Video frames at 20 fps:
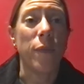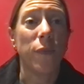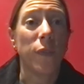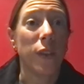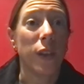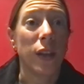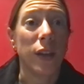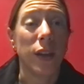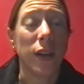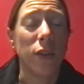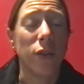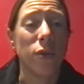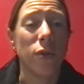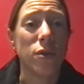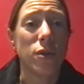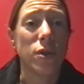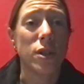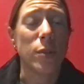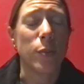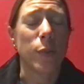again, those
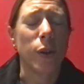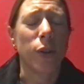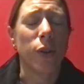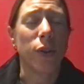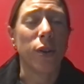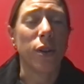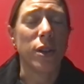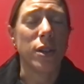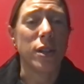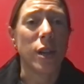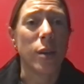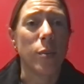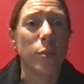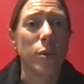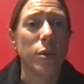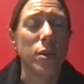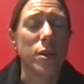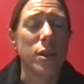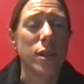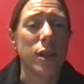are some other
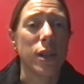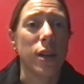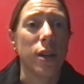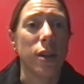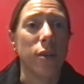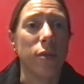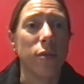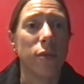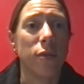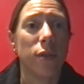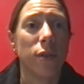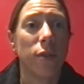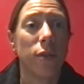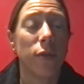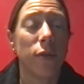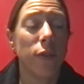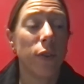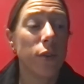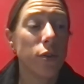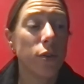examples of
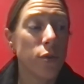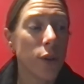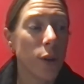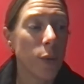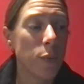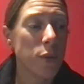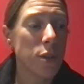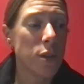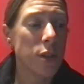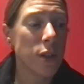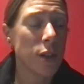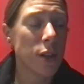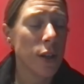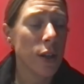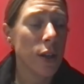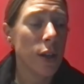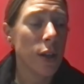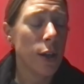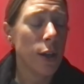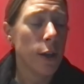field trips.
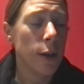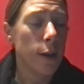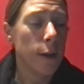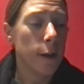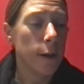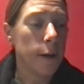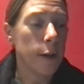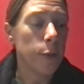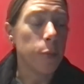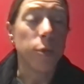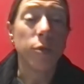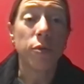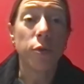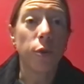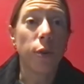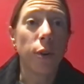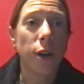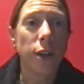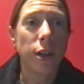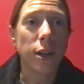
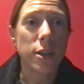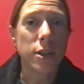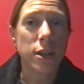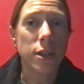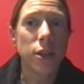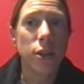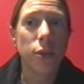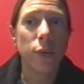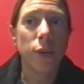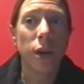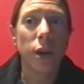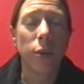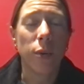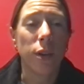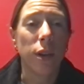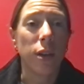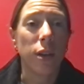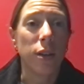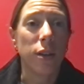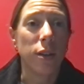Before I continue on with
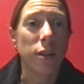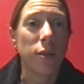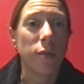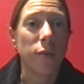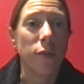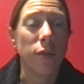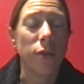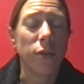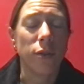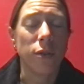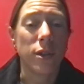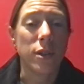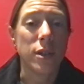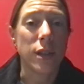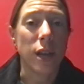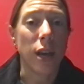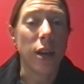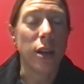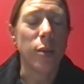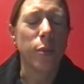anything further, does
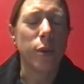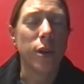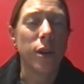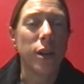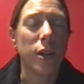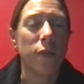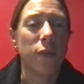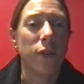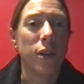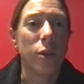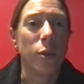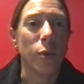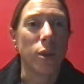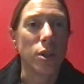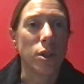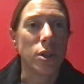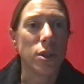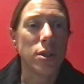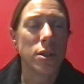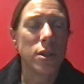anybody have any
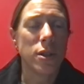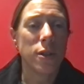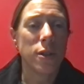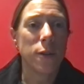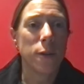questions?